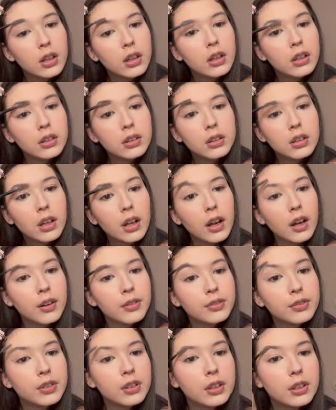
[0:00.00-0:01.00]
and
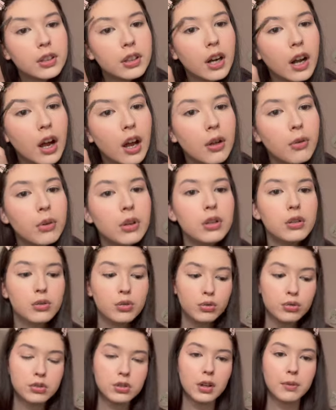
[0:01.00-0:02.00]
after I will
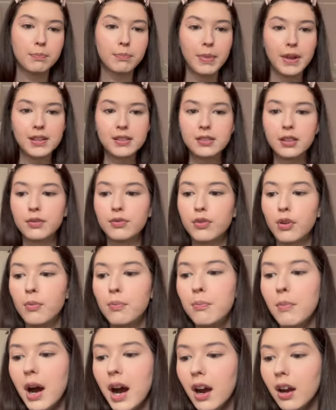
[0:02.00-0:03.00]
use a pencil
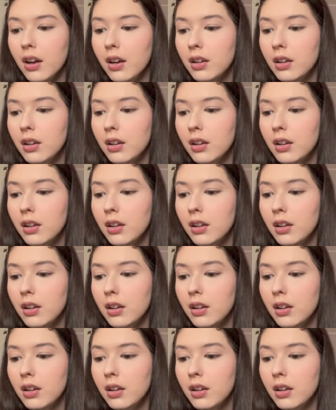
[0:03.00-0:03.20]
from MAC